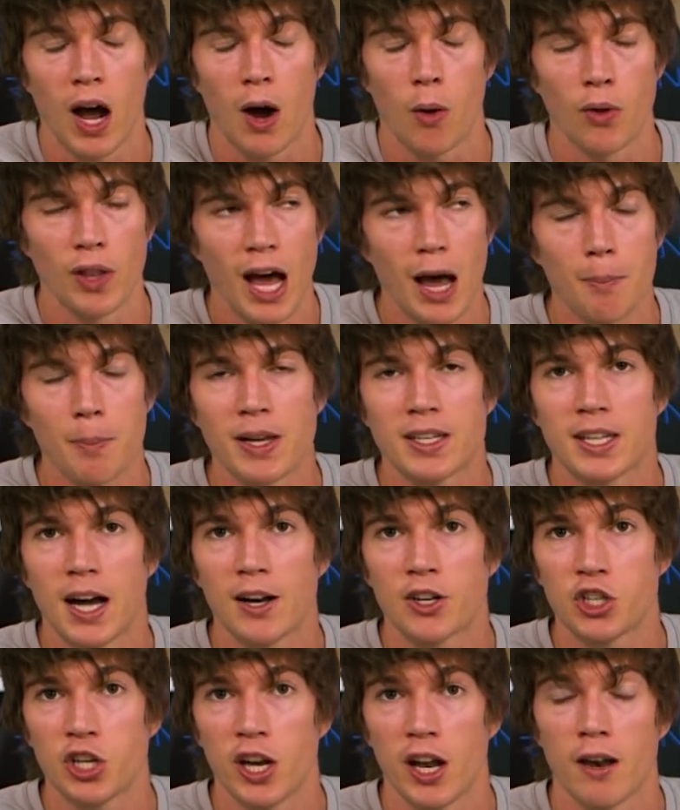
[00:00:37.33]
I will not be
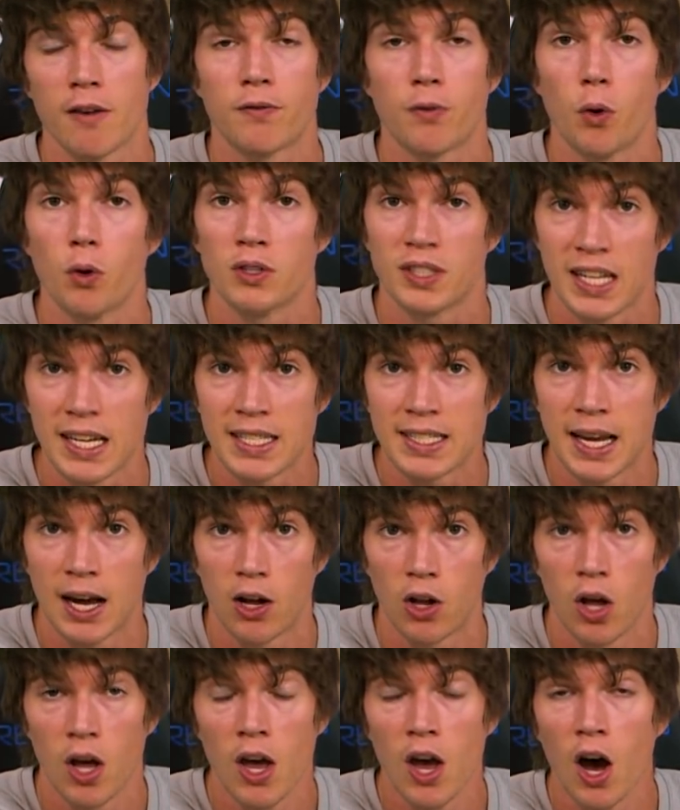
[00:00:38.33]
touching in full
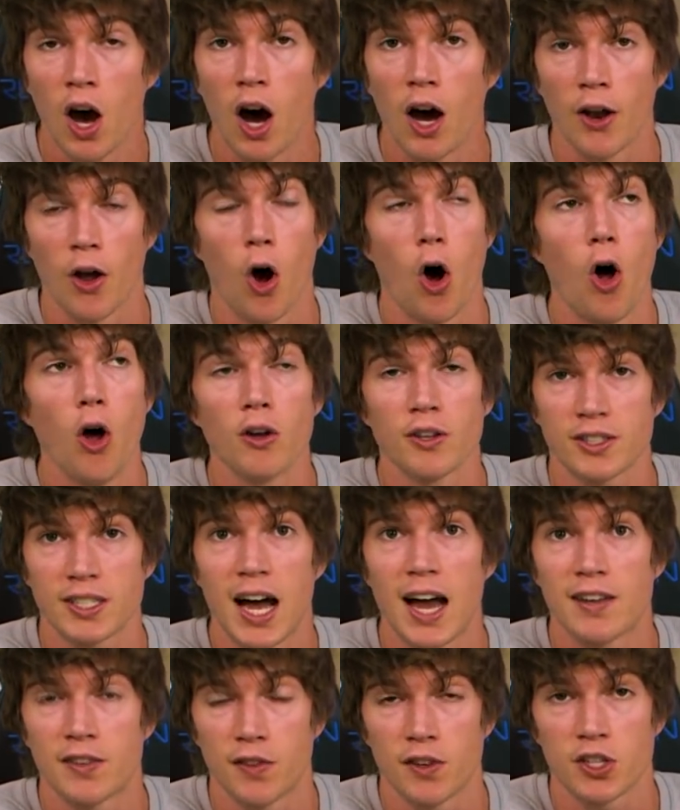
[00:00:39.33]
detail on all
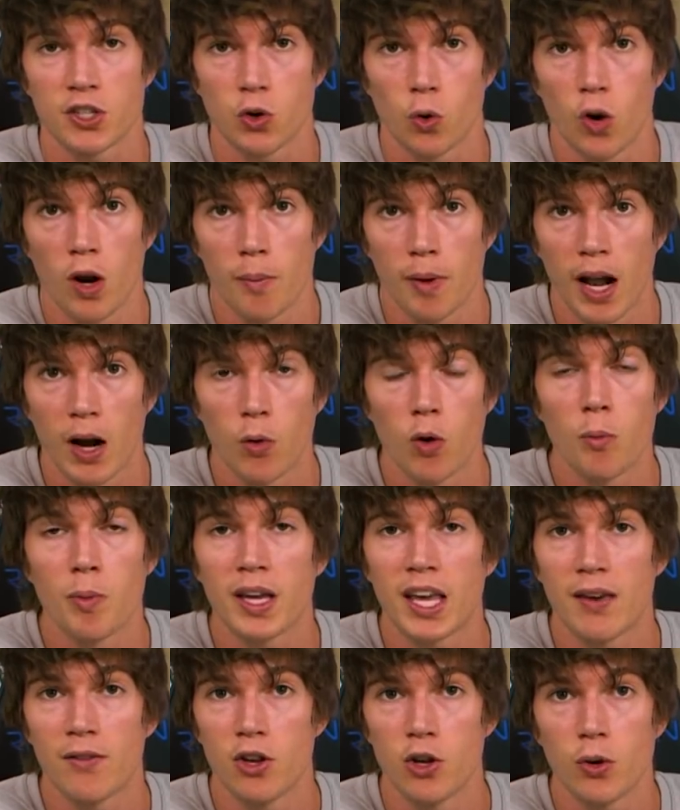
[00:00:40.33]
sides of the story, but I will be
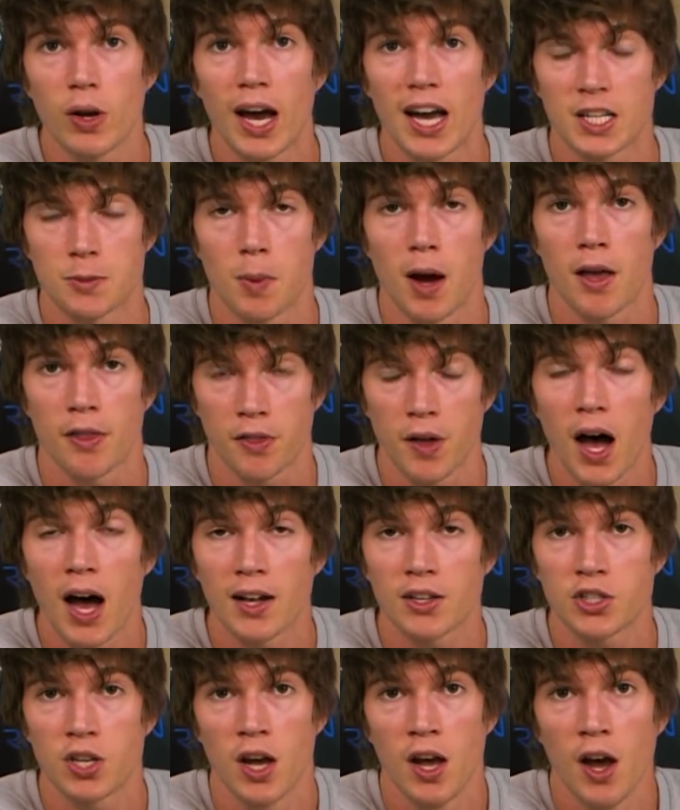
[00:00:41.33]
giving you guys my
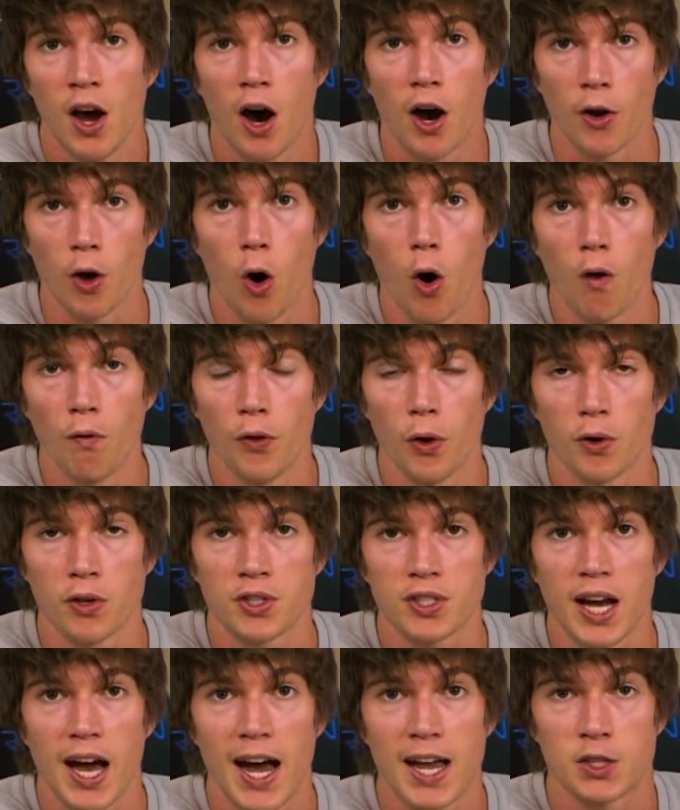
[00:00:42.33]
thoughts on all of those
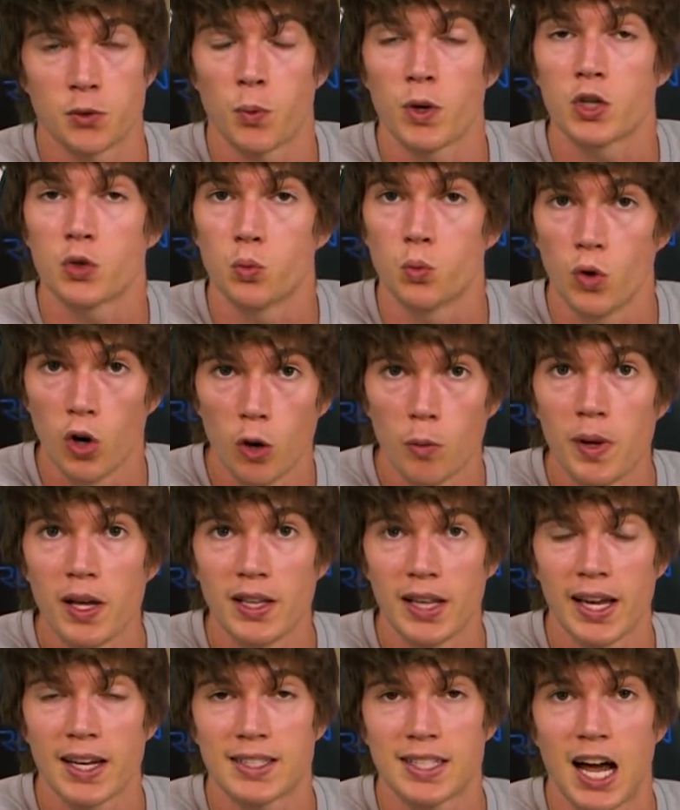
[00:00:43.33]
sides, which will be
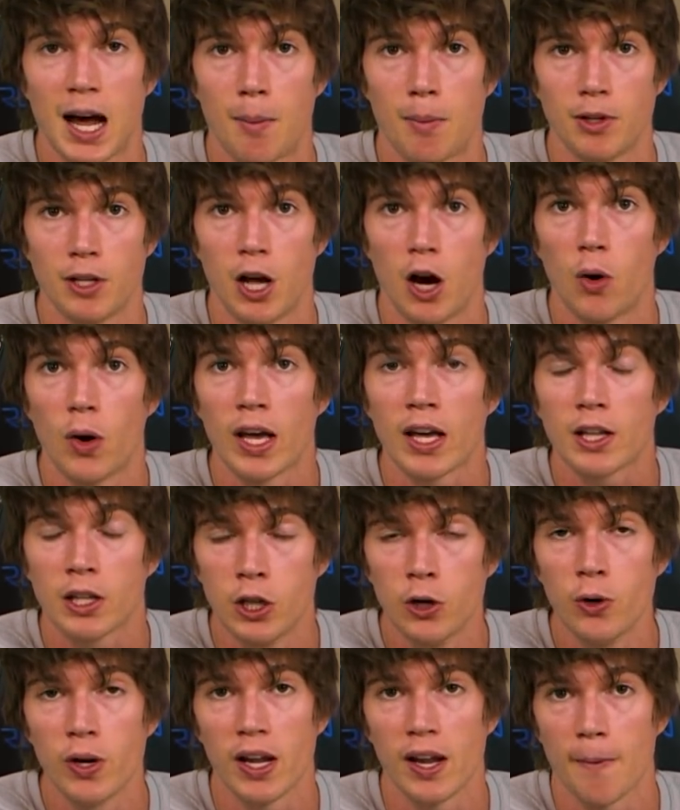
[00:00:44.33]
linked down below,
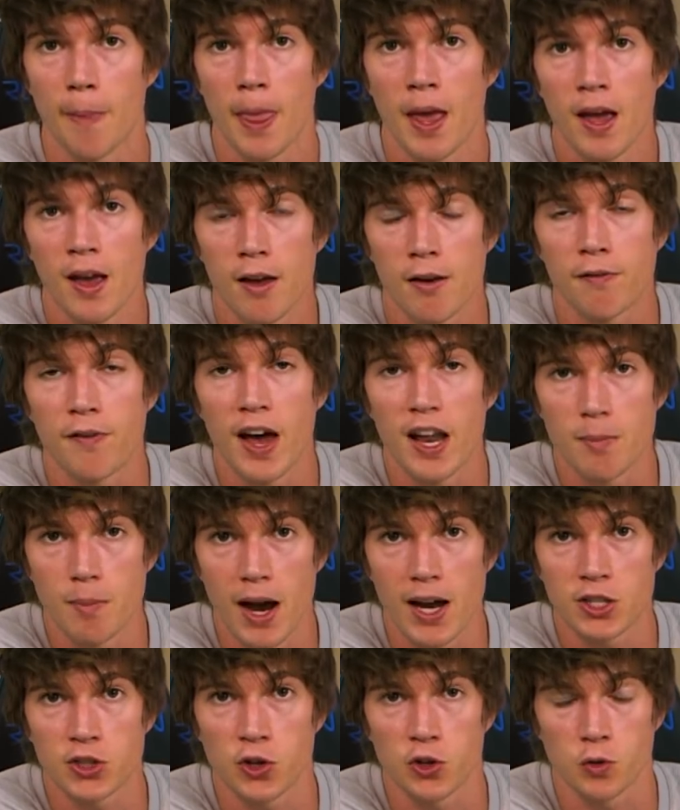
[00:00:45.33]
including
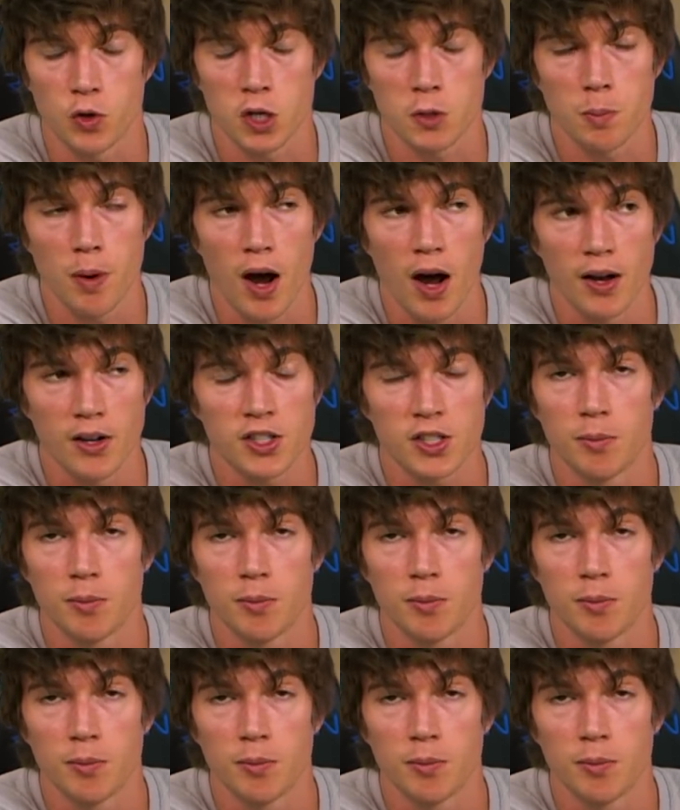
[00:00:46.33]
Fedmyster's response.